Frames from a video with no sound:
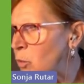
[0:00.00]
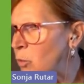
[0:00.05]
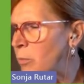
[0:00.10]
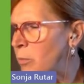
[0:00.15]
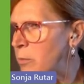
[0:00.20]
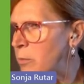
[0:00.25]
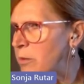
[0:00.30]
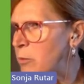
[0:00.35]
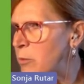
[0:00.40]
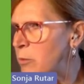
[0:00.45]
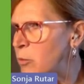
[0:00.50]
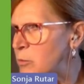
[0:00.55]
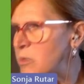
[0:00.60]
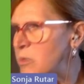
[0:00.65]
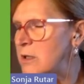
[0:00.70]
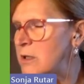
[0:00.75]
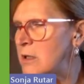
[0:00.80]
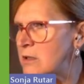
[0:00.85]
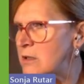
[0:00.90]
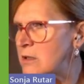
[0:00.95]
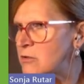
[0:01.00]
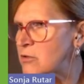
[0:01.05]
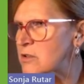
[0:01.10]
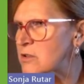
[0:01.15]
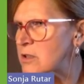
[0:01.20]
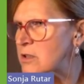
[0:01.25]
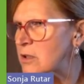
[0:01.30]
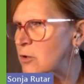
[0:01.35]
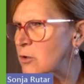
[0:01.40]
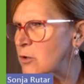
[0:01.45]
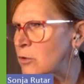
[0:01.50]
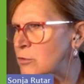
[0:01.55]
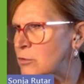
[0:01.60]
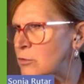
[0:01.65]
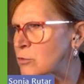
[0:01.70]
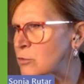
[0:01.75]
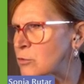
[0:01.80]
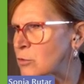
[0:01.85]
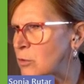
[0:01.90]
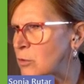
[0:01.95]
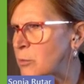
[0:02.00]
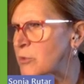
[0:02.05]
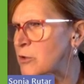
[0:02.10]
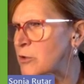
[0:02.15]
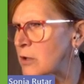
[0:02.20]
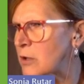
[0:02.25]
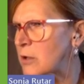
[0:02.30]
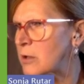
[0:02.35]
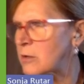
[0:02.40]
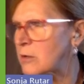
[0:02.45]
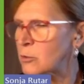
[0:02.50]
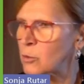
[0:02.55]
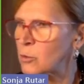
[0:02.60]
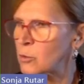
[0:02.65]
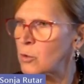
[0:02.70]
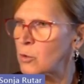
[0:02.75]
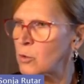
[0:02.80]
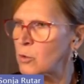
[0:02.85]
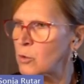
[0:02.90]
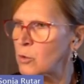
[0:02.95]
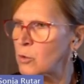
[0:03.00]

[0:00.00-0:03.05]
maybe it would be interesting also to